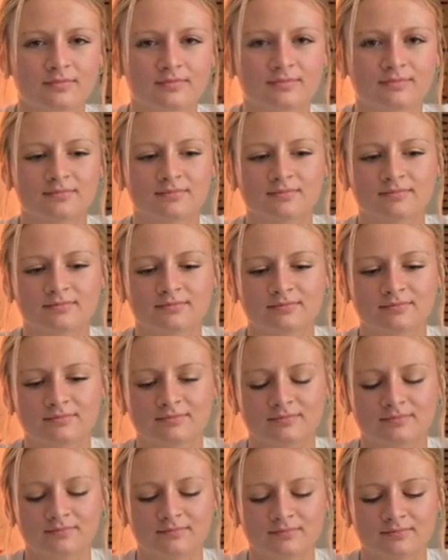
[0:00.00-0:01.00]

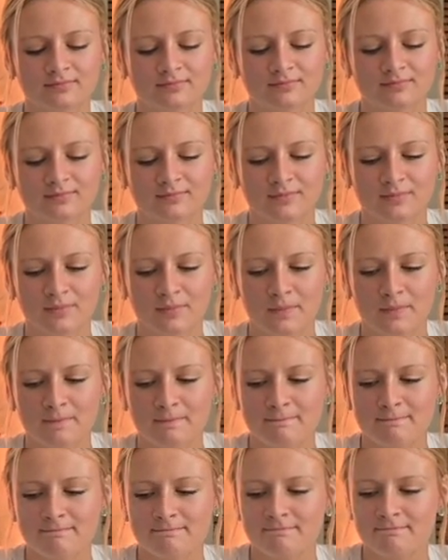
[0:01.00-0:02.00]

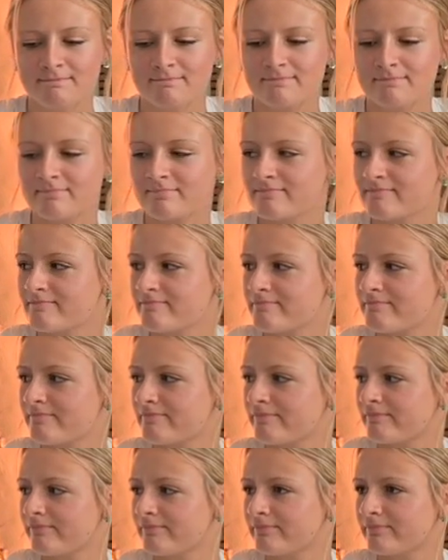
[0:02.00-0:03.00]

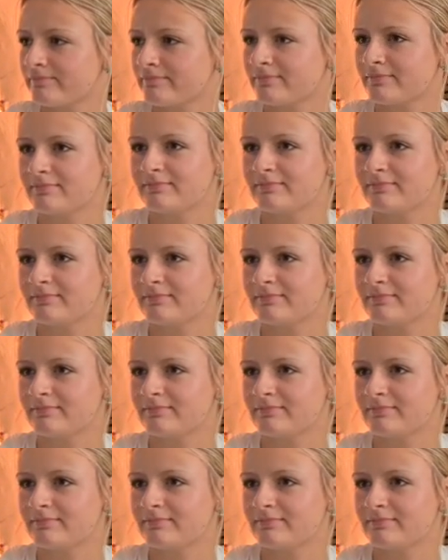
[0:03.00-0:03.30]
This person isn't speaking.